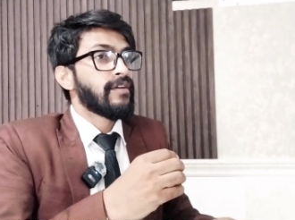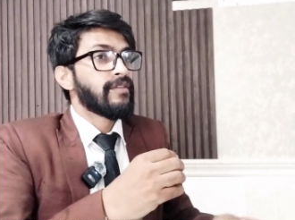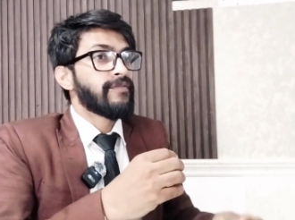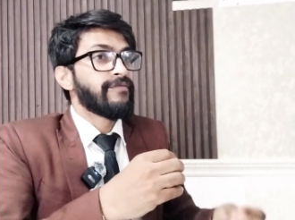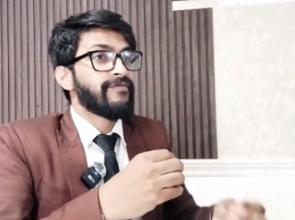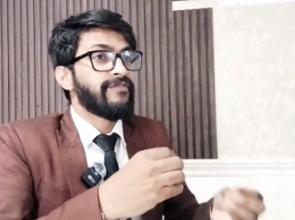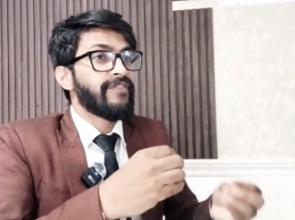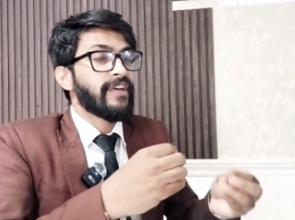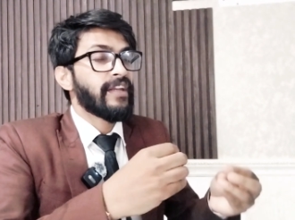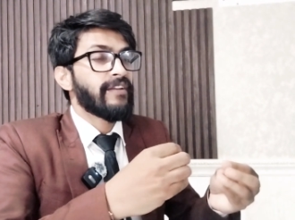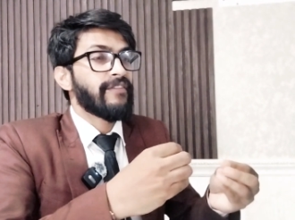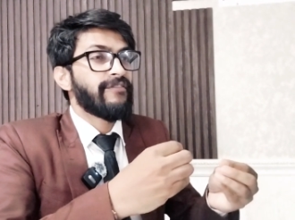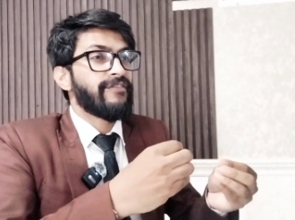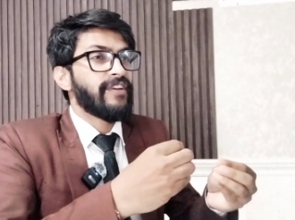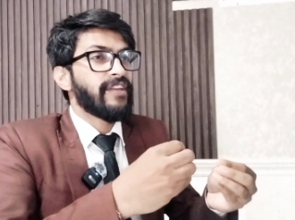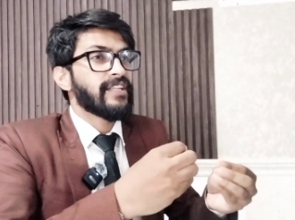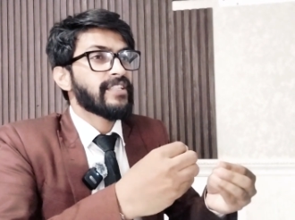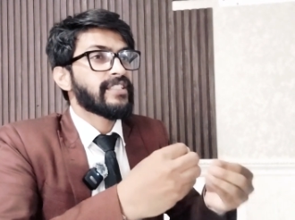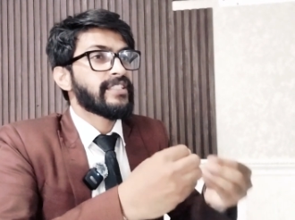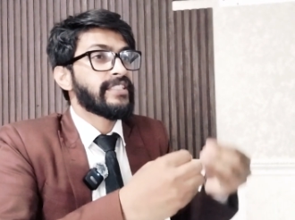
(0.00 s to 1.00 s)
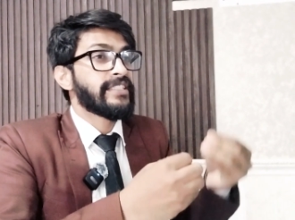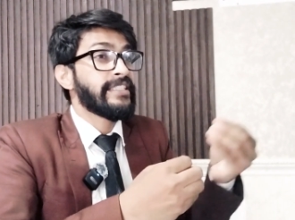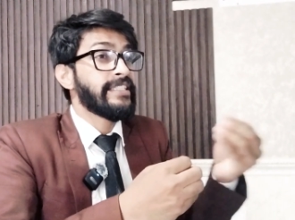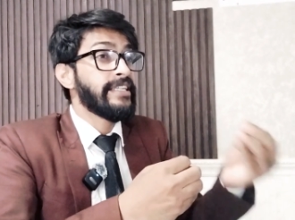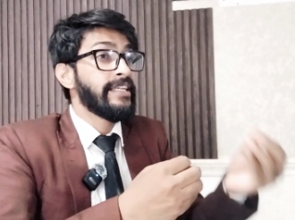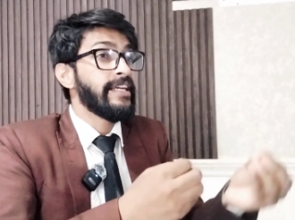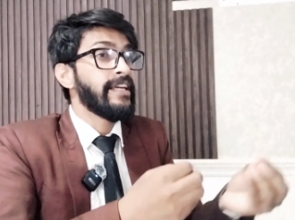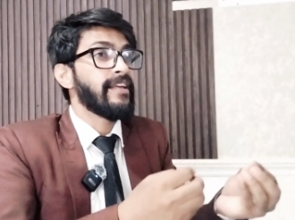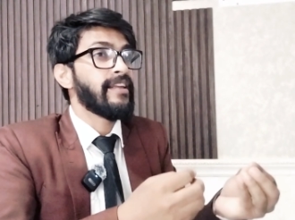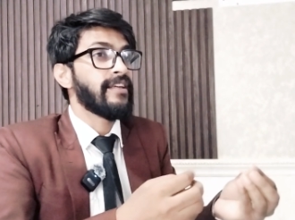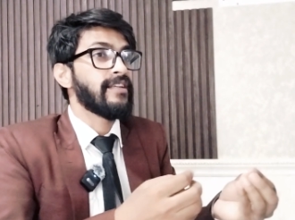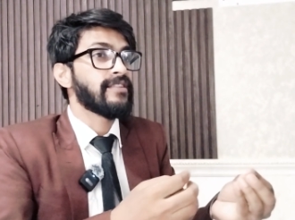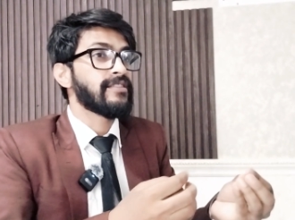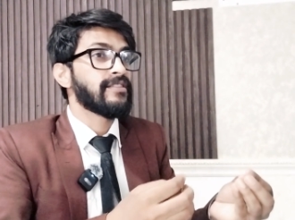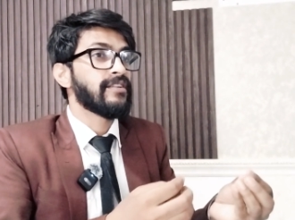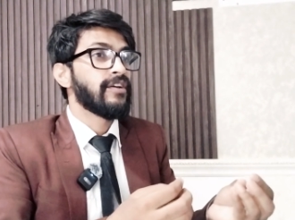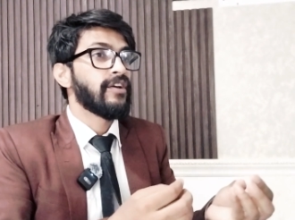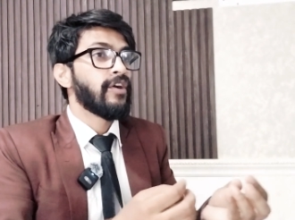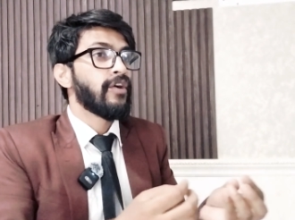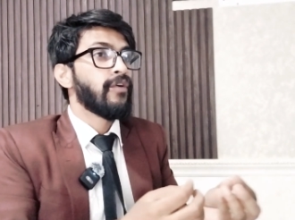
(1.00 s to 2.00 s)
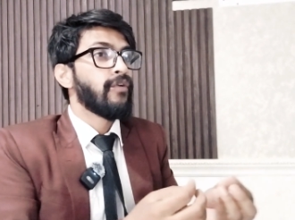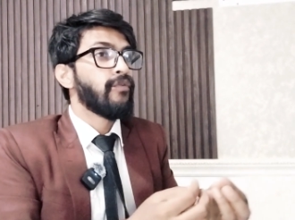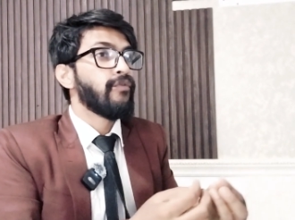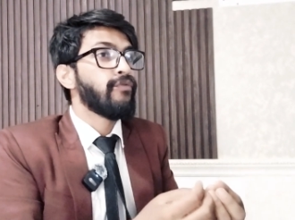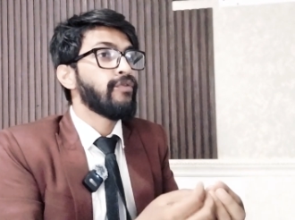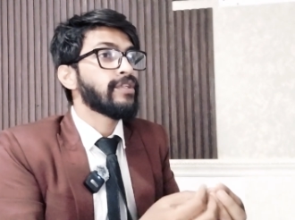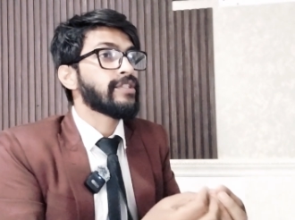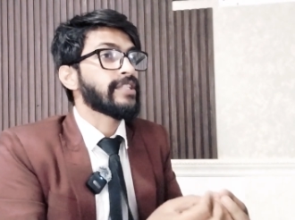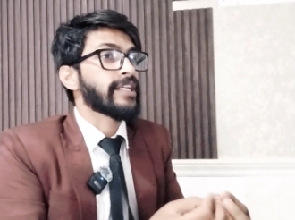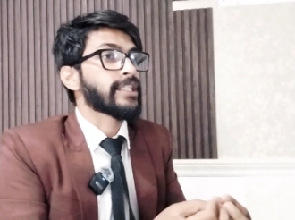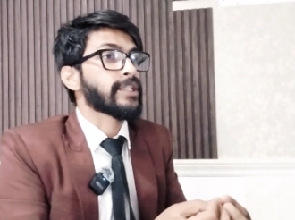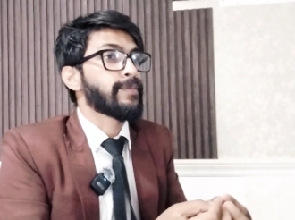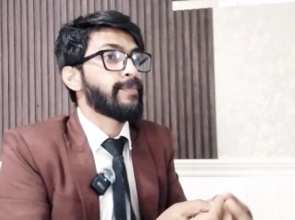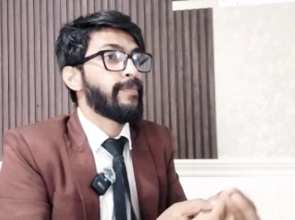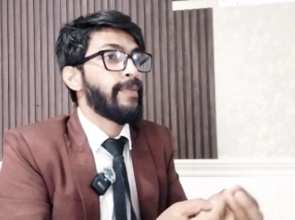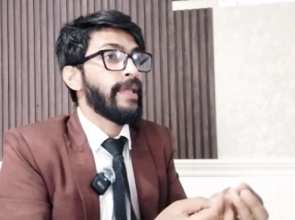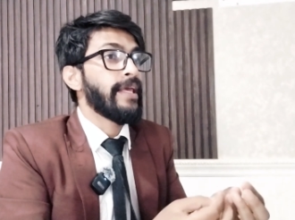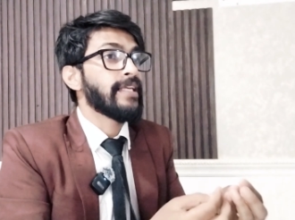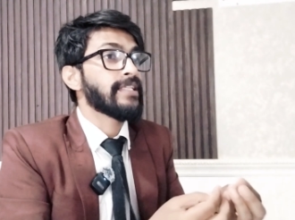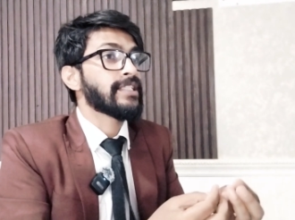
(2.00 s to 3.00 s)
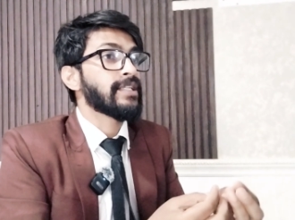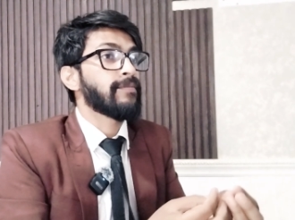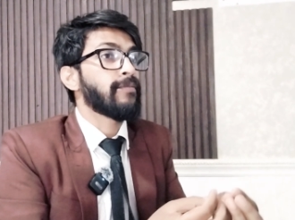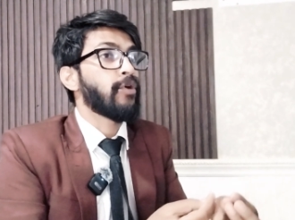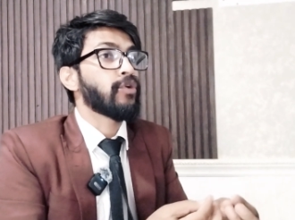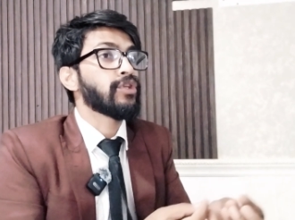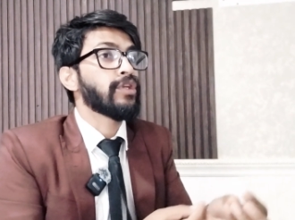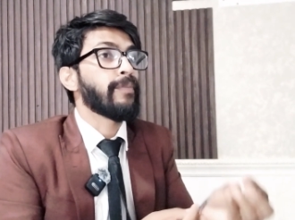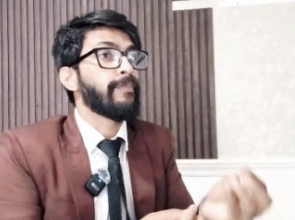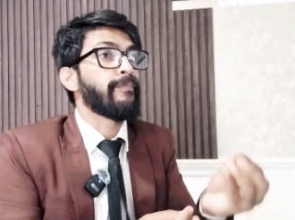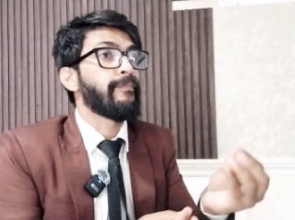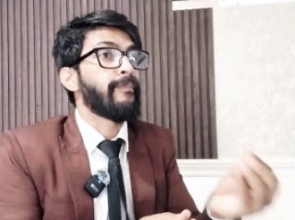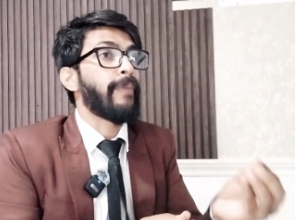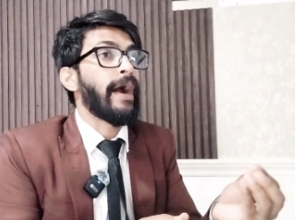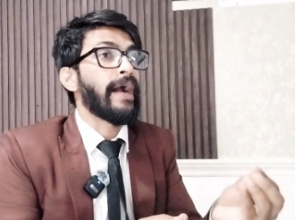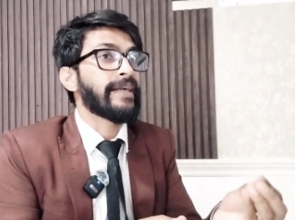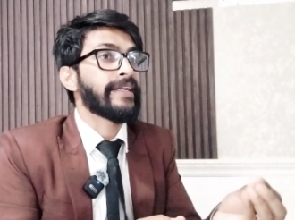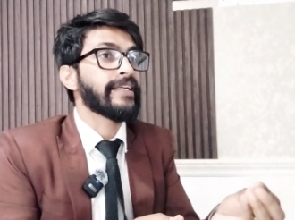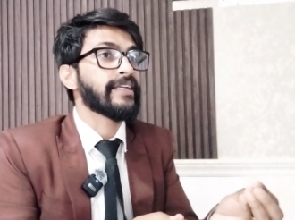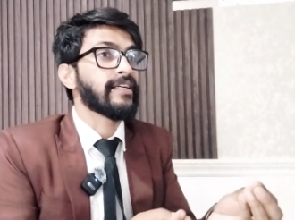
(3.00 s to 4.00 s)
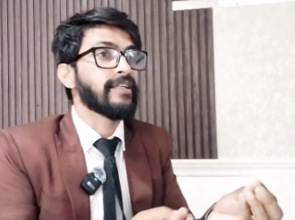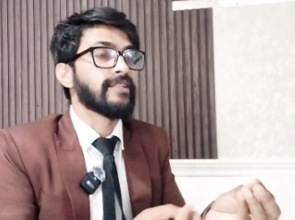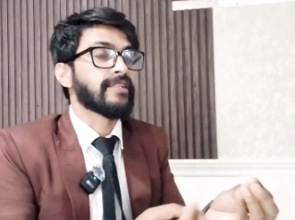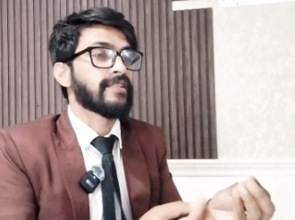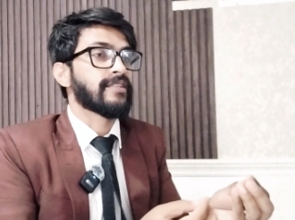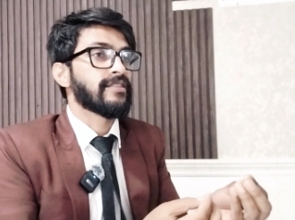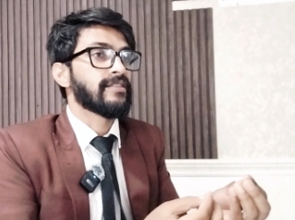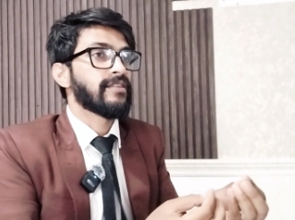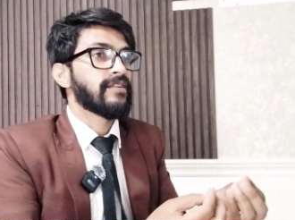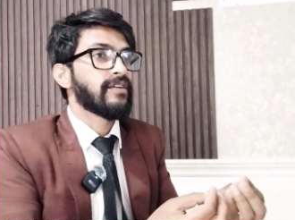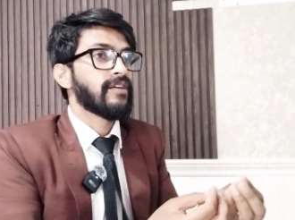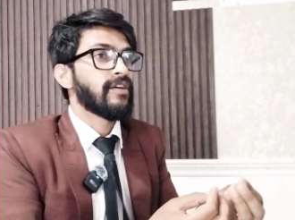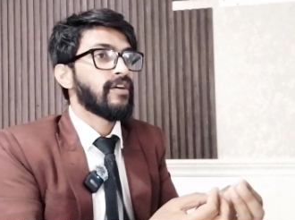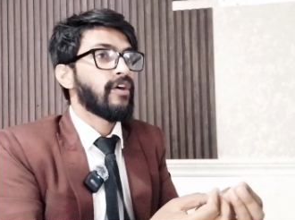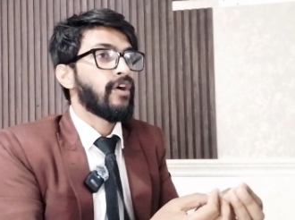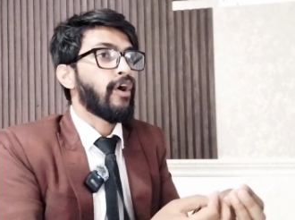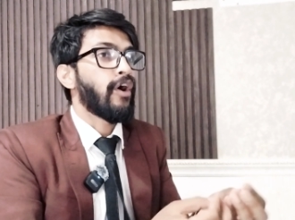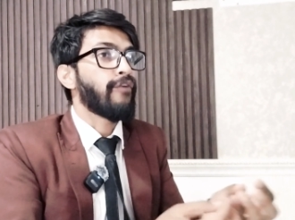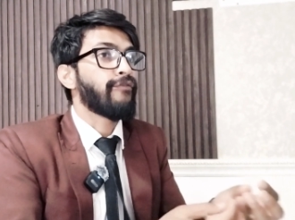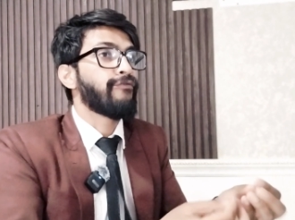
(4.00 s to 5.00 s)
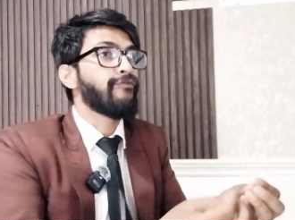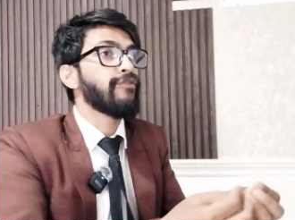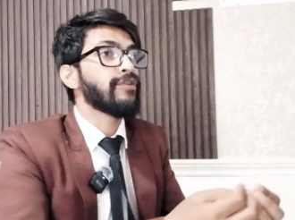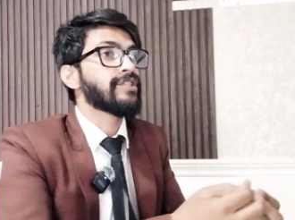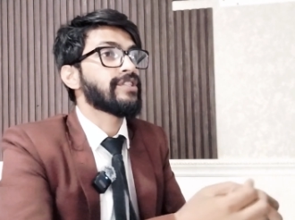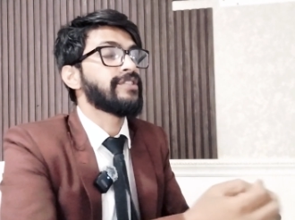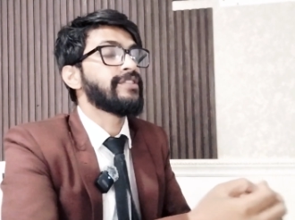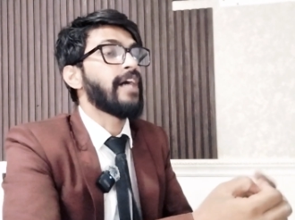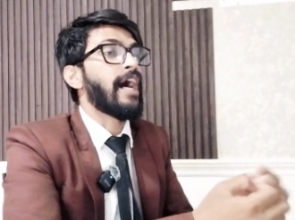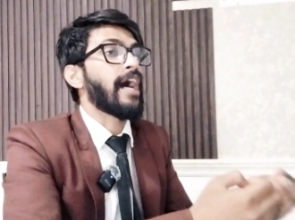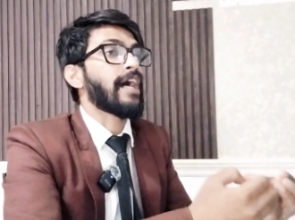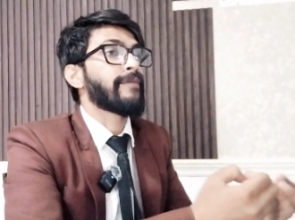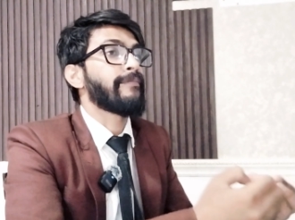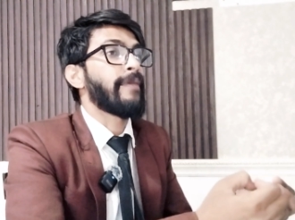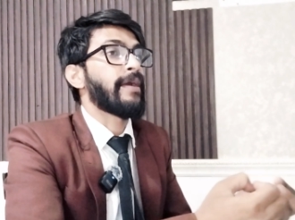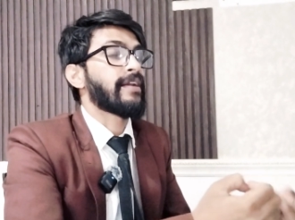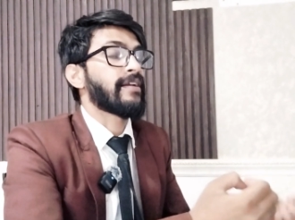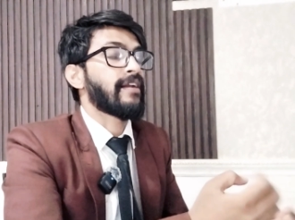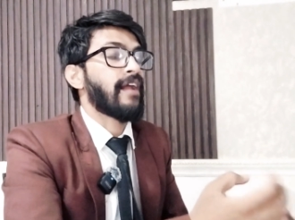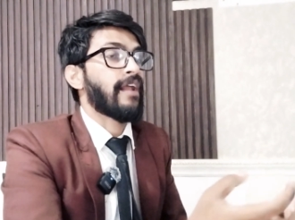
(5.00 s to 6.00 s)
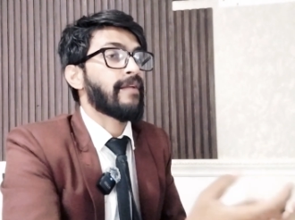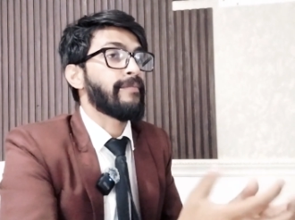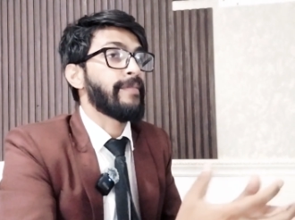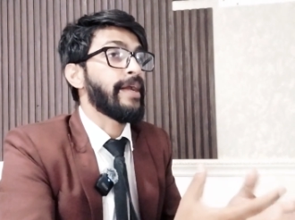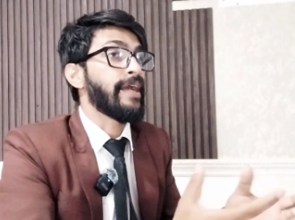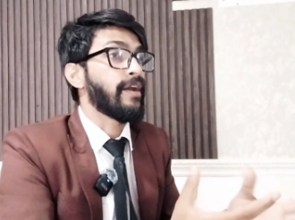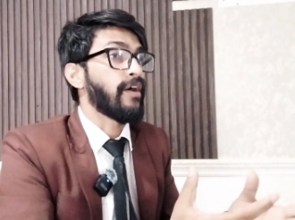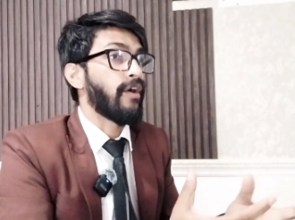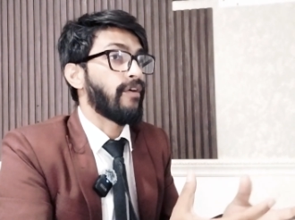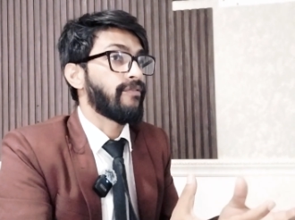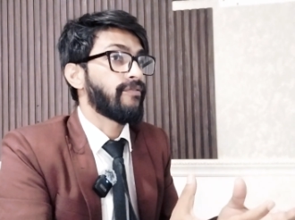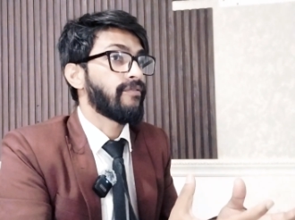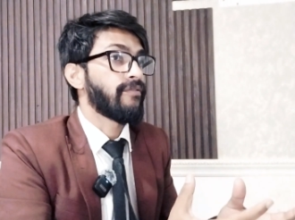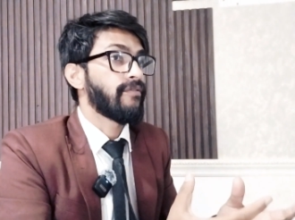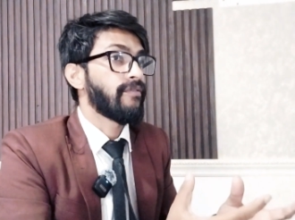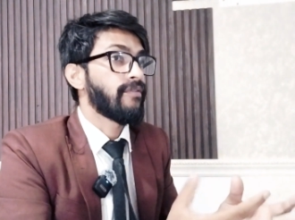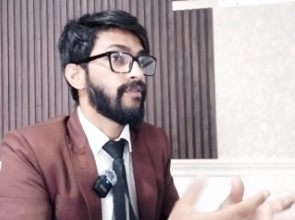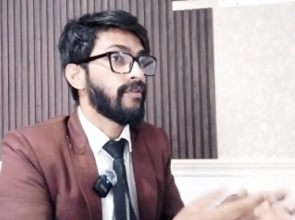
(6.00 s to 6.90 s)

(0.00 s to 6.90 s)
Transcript: theories which explains about the particles of which dark matter are made of.